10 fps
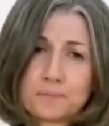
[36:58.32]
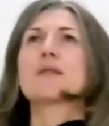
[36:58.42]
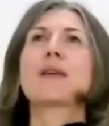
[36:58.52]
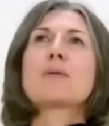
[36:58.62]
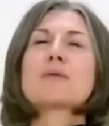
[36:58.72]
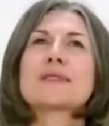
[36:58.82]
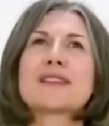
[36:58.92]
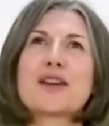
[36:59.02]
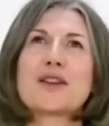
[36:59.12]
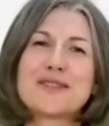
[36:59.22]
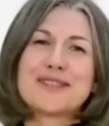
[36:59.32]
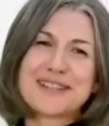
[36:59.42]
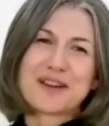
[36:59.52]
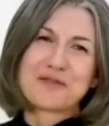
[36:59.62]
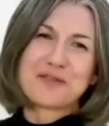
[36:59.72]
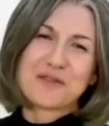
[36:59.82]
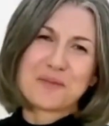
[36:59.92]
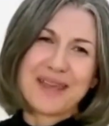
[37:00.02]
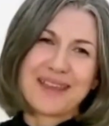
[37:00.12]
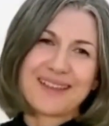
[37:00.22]
So that was a good discovery
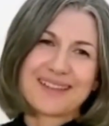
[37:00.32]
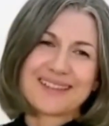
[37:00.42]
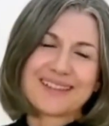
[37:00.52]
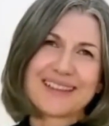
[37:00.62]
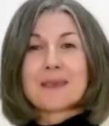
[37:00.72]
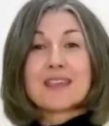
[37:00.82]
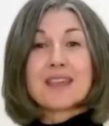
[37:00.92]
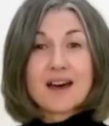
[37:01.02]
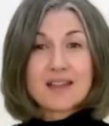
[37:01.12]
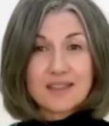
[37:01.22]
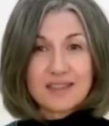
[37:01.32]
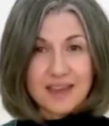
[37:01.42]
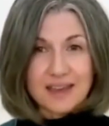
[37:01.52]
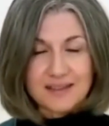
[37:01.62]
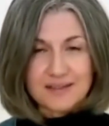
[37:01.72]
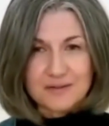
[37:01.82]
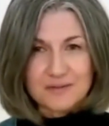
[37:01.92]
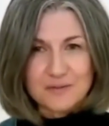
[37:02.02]
for me. And the other thing,